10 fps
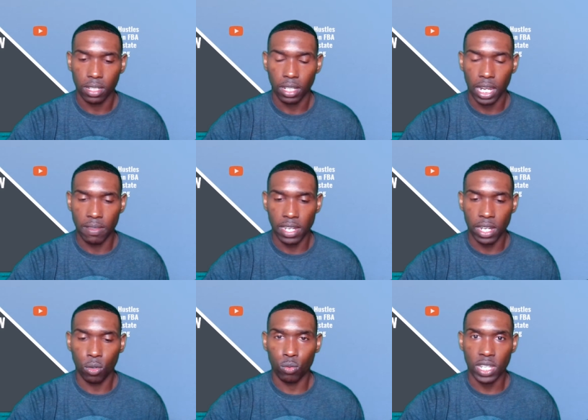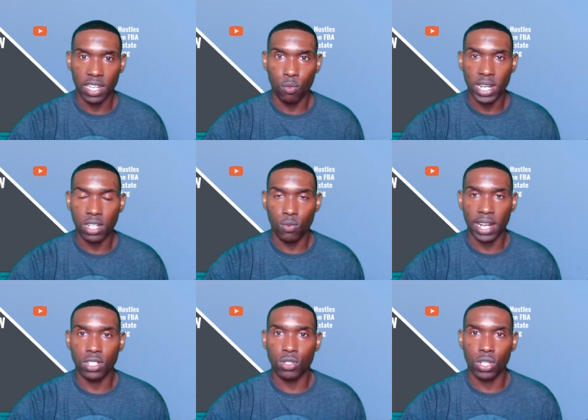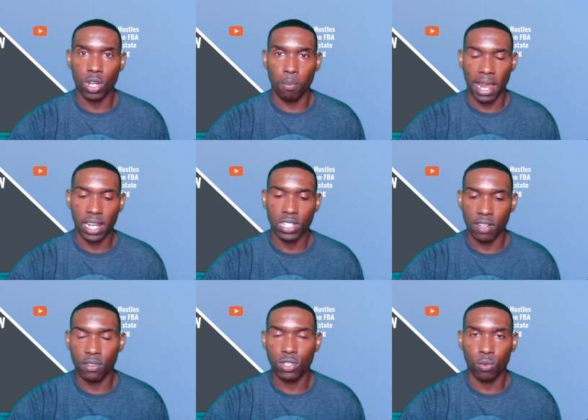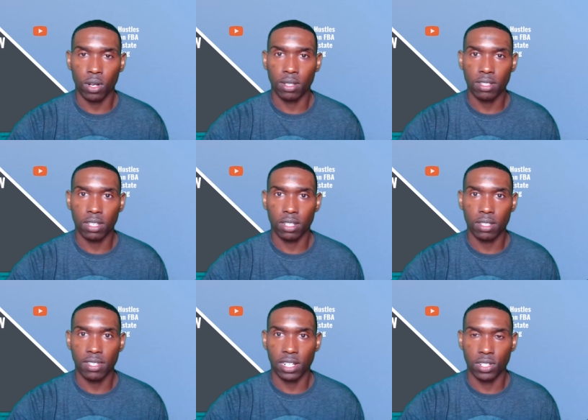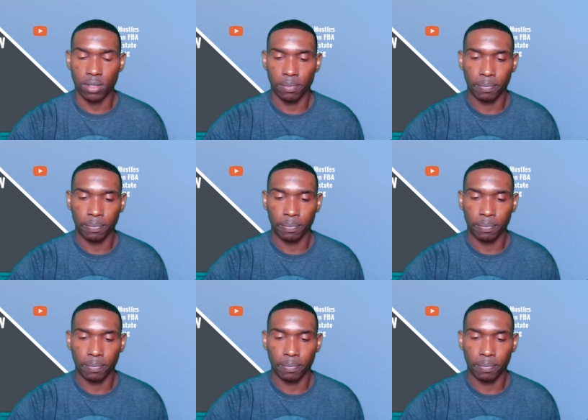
And then it'll then redirect you to your manage inventories section.